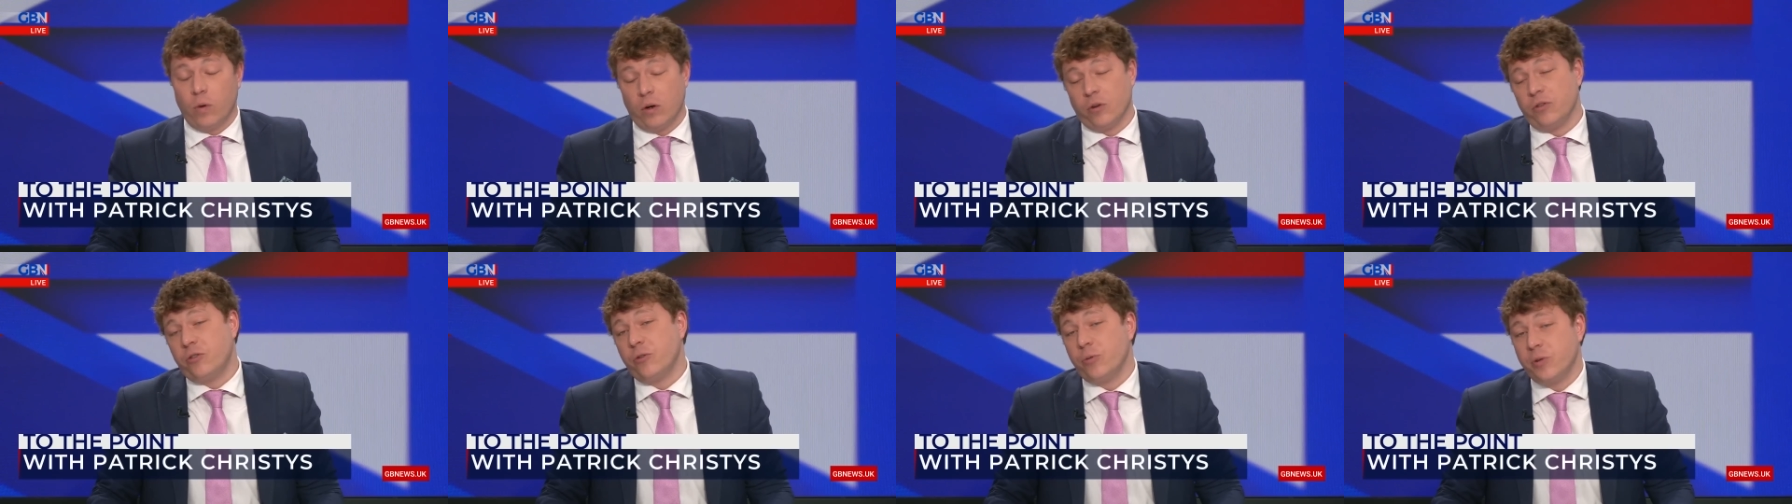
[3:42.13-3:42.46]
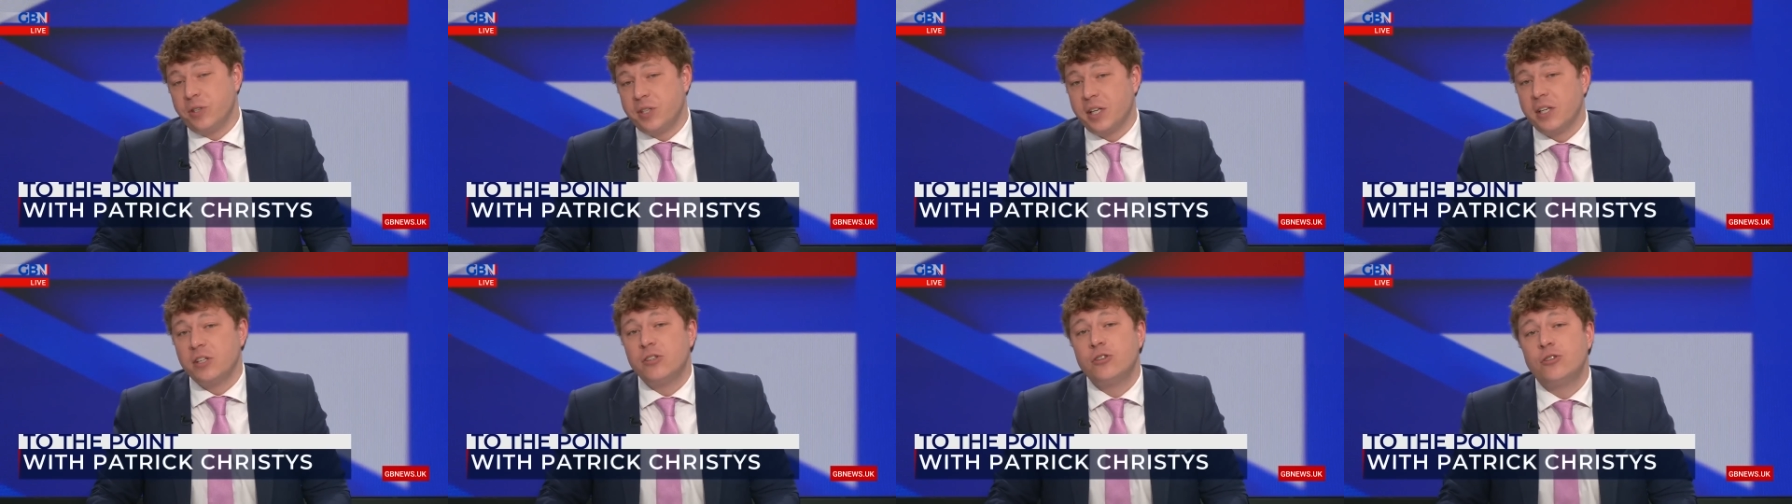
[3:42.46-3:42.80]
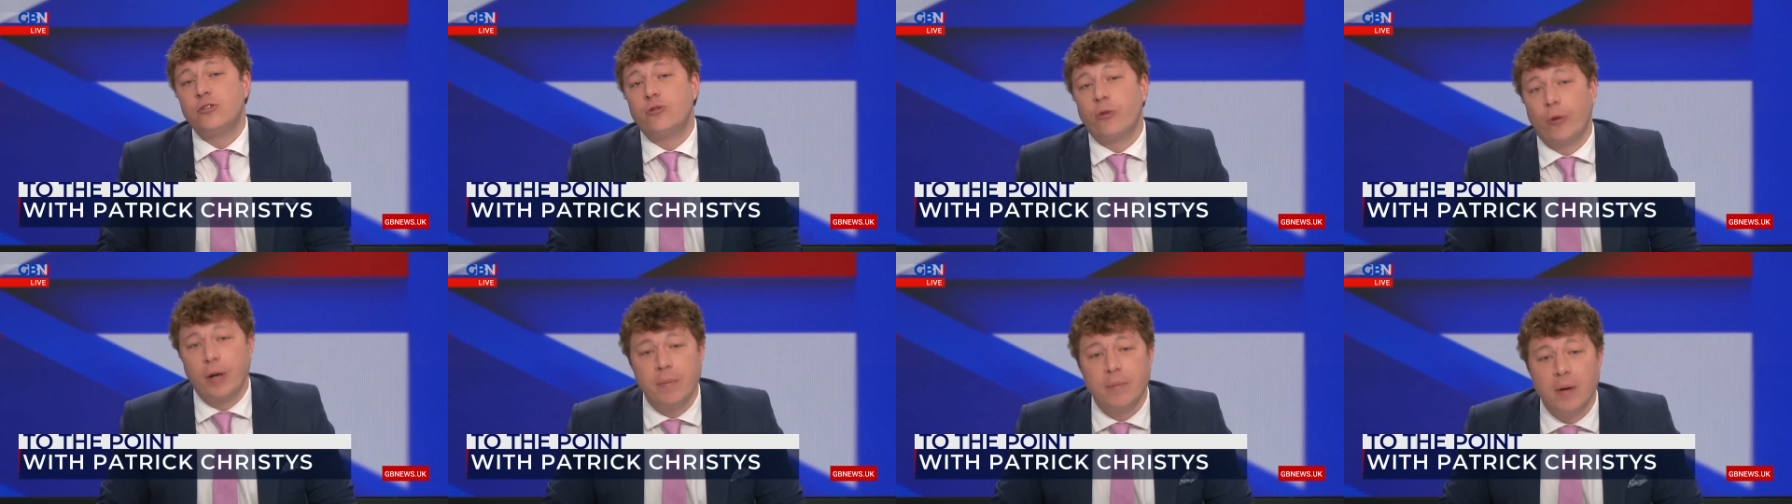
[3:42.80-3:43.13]
well, should we say
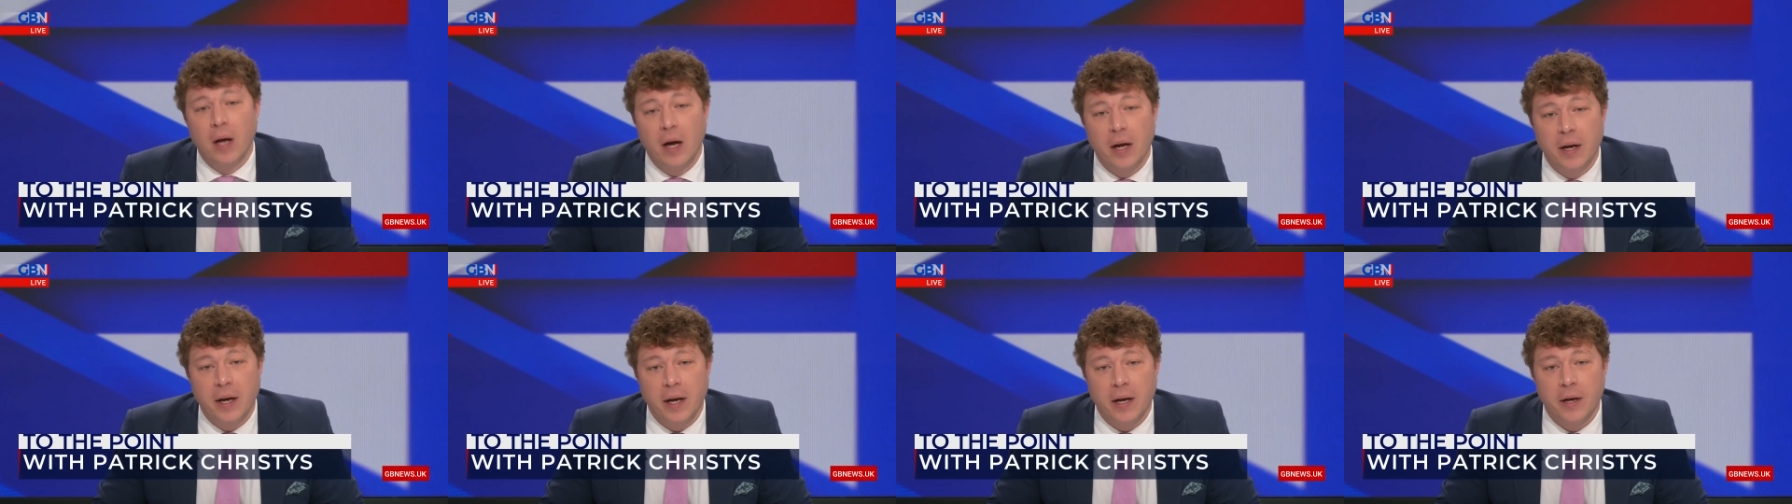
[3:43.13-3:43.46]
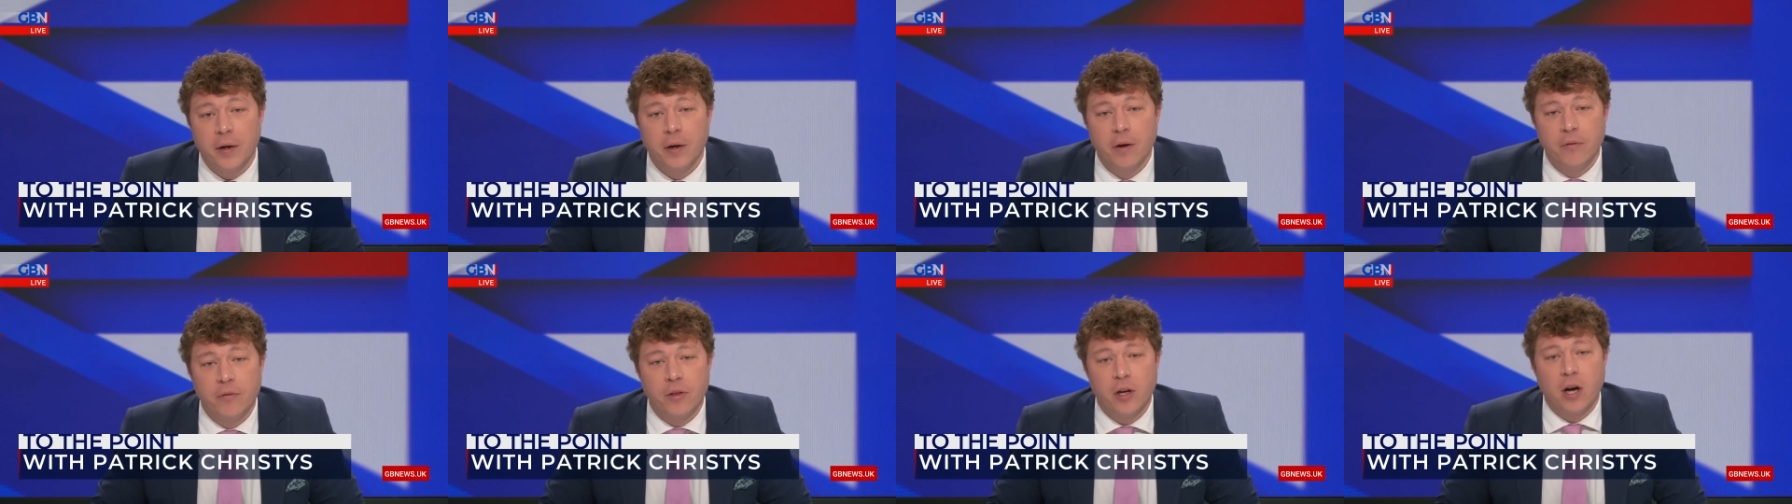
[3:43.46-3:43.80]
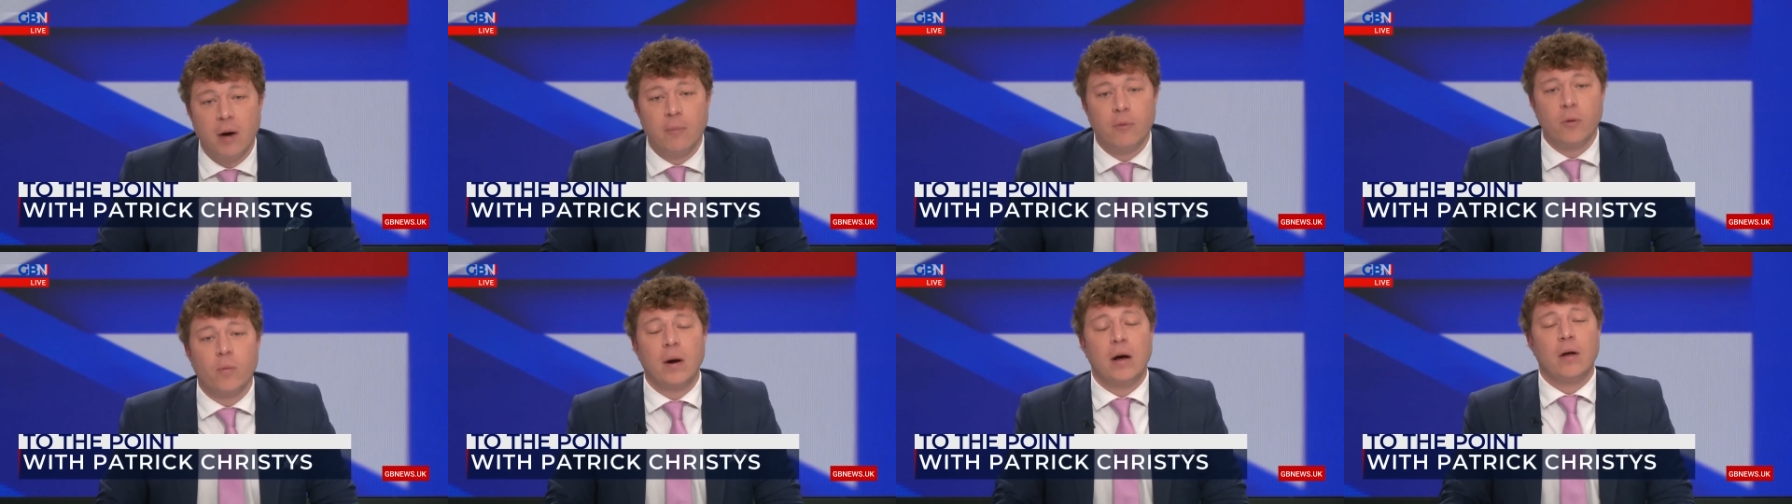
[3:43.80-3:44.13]
streamlining of the
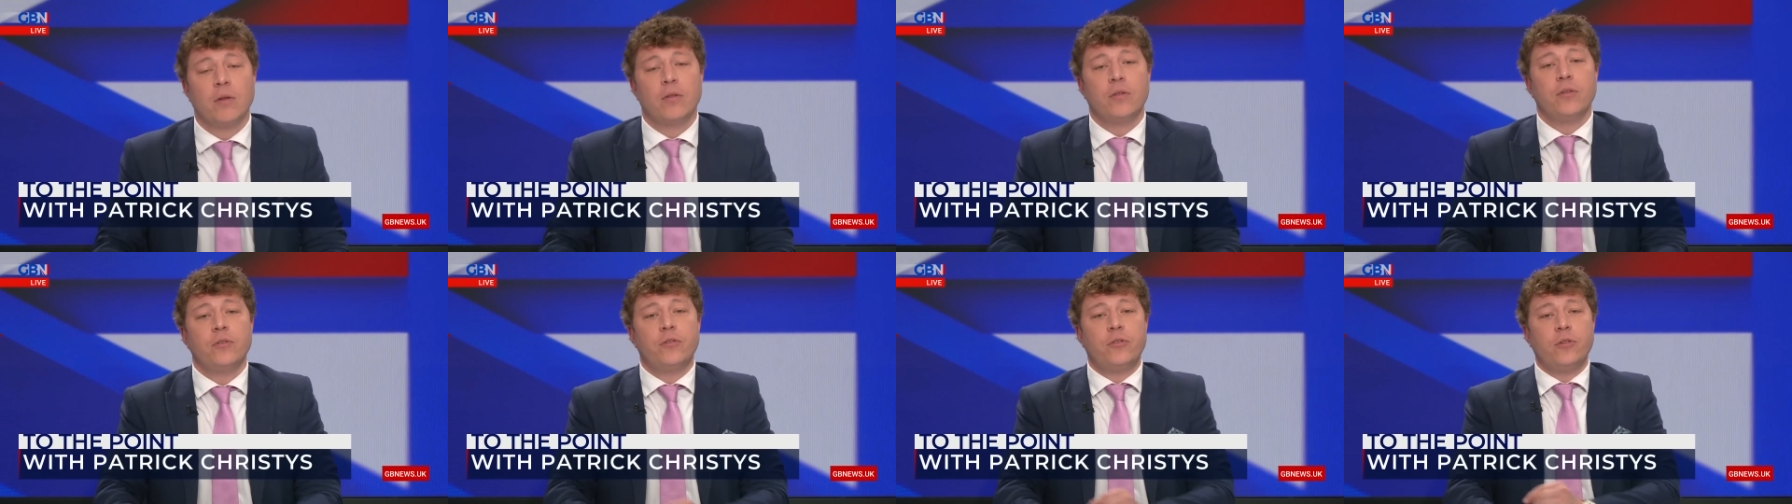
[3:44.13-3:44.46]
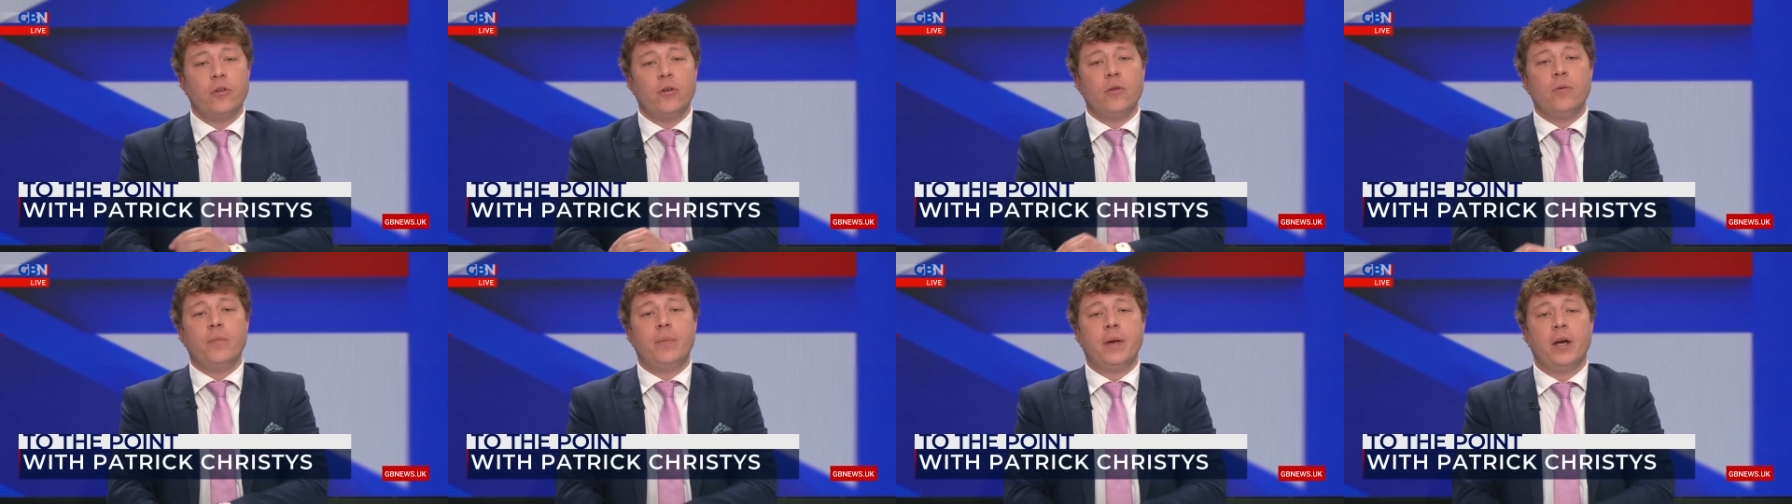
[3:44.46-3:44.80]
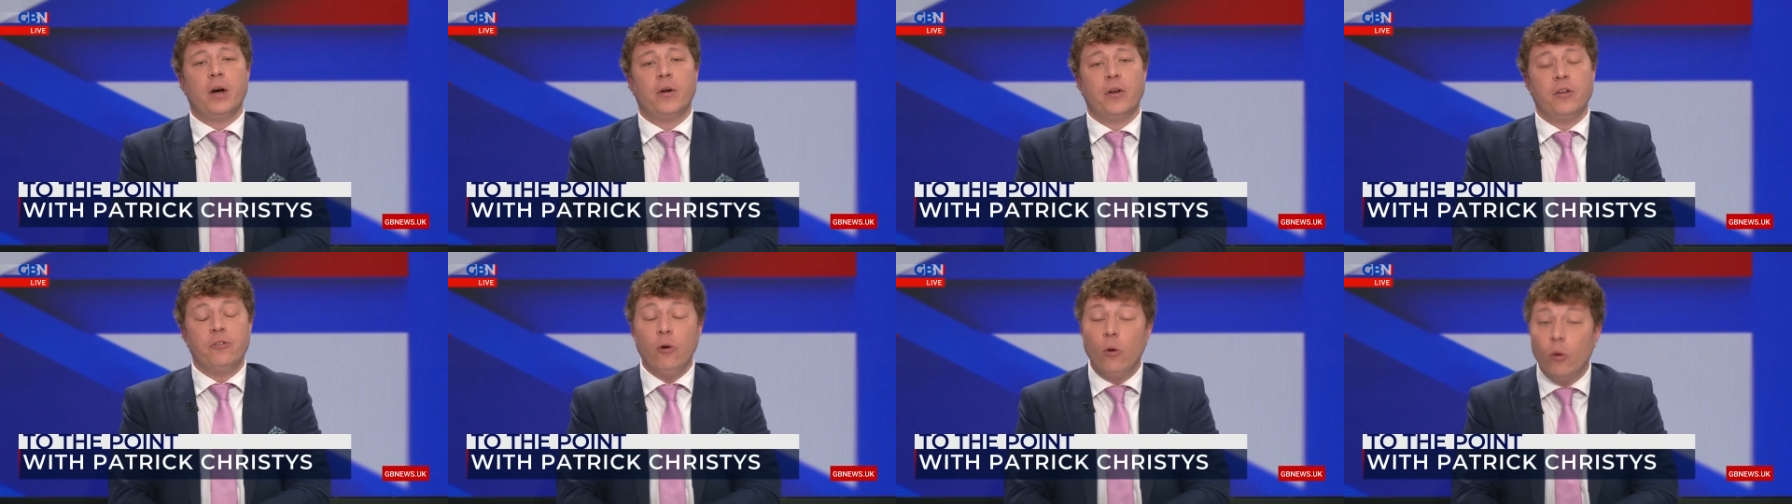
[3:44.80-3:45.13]
Commonwealth, to be
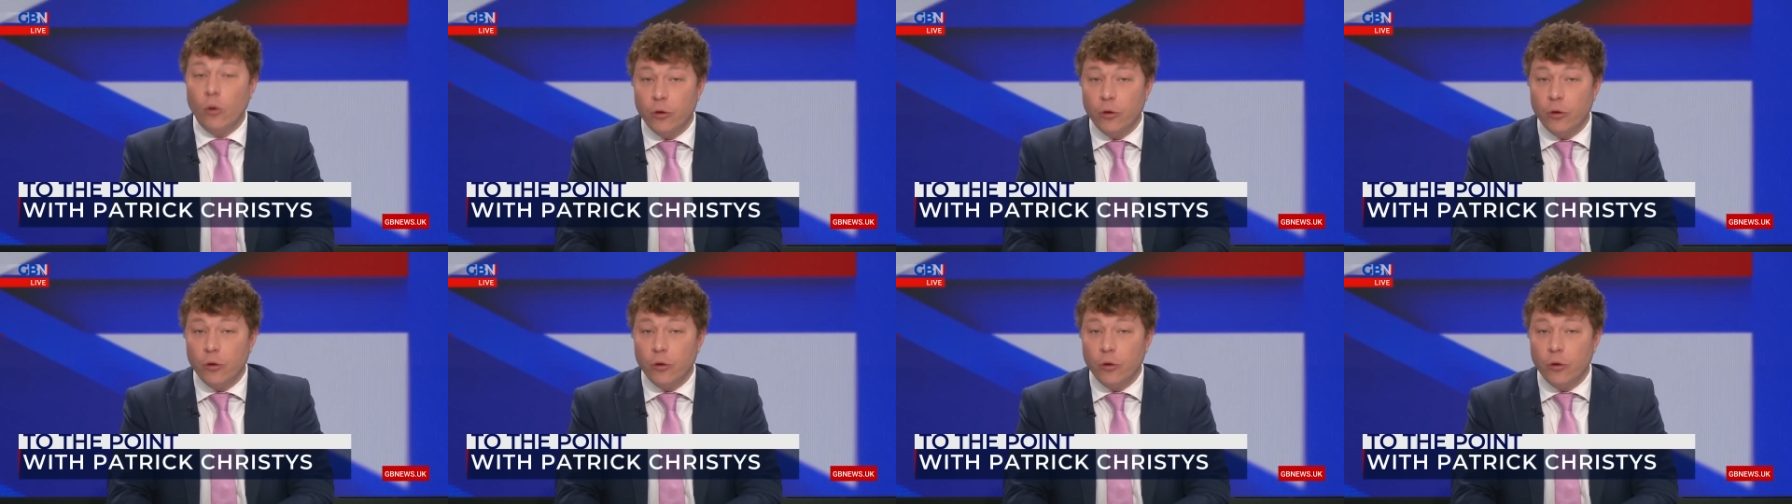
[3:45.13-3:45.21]
honest.